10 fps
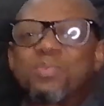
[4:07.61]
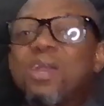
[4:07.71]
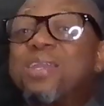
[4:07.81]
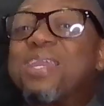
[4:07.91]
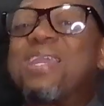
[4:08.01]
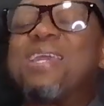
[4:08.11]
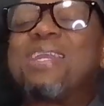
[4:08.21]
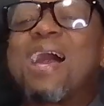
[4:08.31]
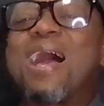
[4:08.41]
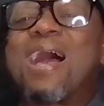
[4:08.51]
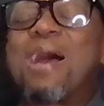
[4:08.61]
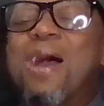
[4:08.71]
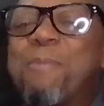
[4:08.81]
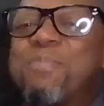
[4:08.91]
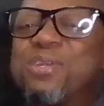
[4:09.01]
Again,
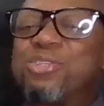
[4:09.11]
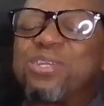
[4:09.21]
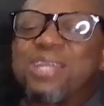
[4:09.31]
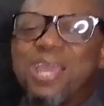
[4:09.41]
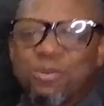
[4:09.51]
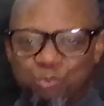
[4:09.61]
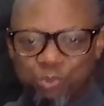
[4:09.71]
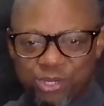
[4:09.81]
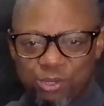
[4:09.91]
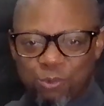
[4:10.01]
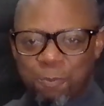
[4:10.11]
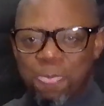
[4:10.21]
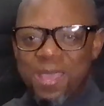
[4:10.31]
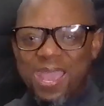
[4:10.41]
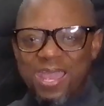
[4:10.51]
I mentioned that Will
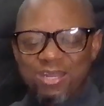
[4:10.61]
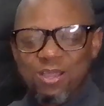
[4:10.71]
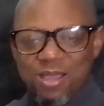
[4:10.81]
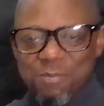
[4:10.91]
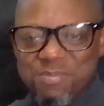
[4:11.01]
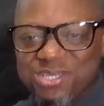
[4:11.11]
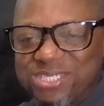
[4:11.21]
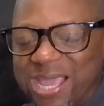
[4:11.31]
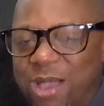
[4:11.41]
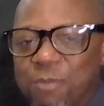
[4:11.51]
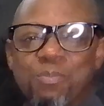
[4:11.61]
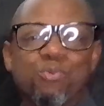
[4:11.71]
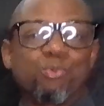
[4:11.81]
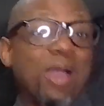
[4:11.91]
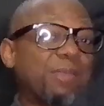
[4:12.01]
had a mishap
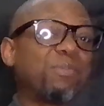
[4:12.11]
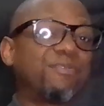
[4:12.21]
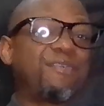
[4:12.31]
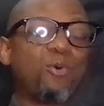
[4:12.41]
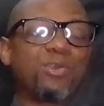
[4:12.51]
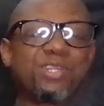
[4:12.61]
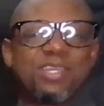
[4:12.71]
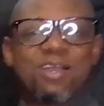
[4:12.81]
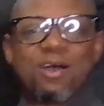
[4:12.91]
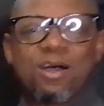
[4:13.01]
right before the